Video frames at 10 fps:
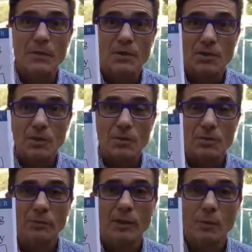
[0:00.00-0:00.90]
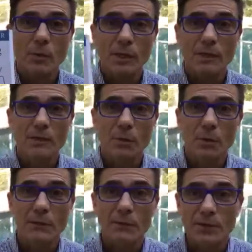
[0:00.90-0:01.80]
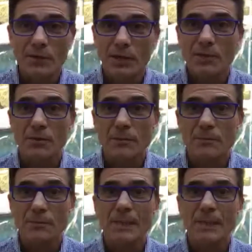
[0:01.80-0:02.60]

Social Networking in the 21st Century.